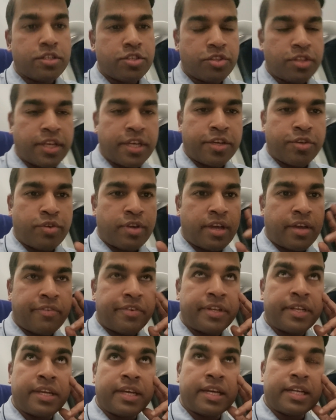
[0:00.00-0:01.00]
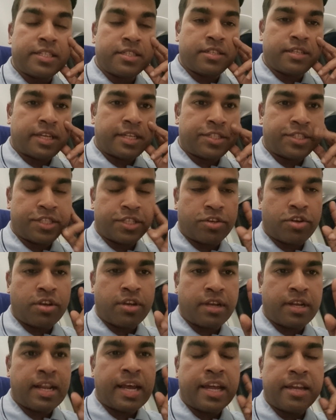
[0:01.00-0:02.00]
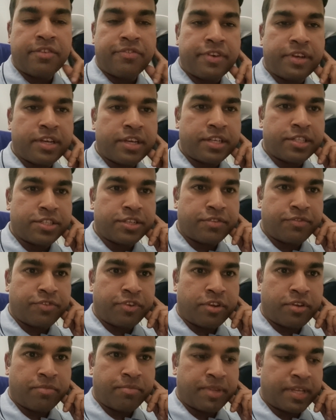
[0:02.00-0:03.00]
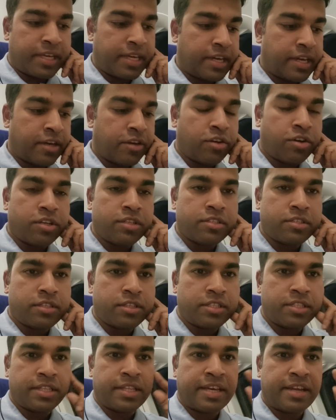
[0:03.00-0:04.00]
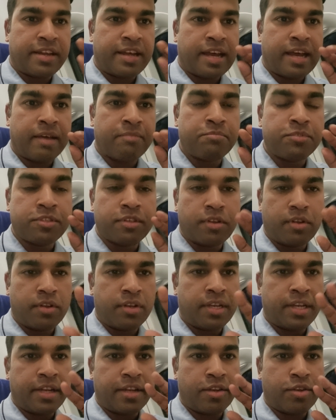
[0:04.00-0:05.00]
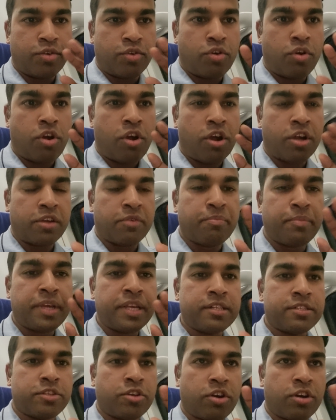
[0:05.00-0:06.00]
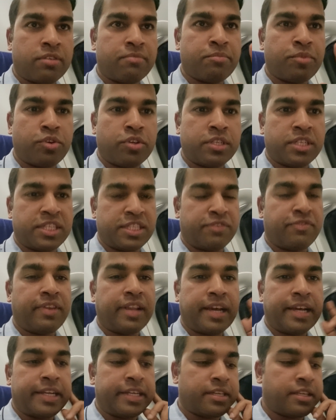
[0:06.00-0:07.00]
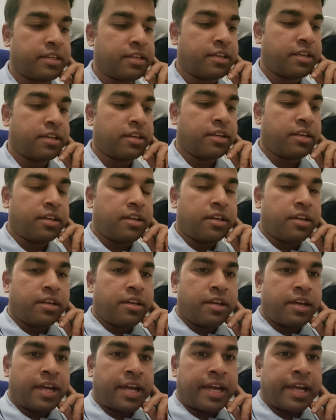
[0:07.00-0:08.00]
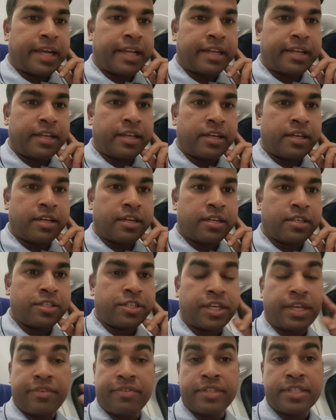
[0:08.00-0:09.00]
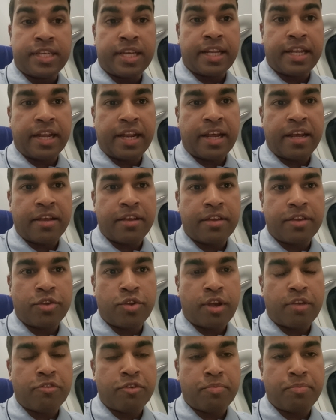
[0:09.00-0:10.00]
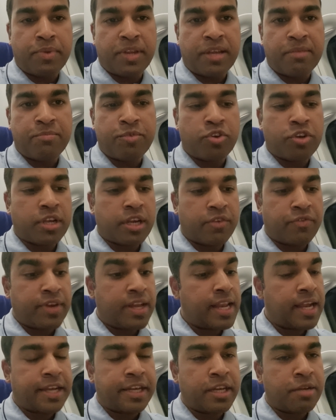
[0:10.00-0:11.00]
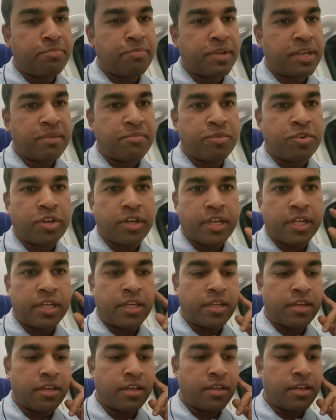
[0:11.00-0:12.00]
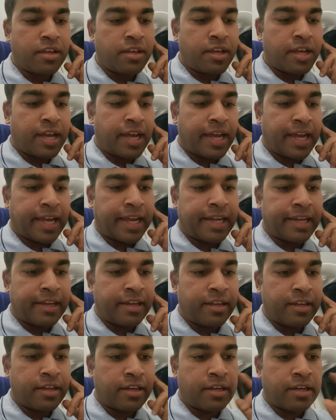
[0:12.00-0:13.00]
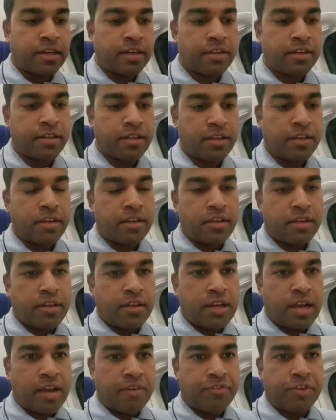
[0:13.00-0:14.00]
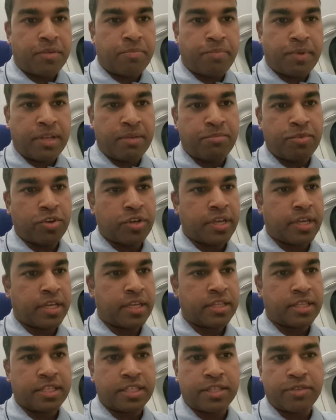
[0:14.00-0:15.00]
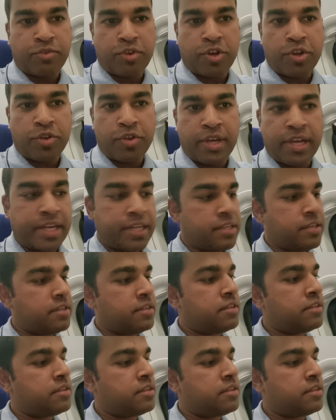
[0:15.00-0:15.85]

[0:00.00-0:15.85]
So there you have it, guys. I just got a clarification from the air hostess. There are absolutely no hot meals on board this flight, and she even said that you have to pre-book it. Well, I did pre-book it, and after pre-booking it, this is what you get: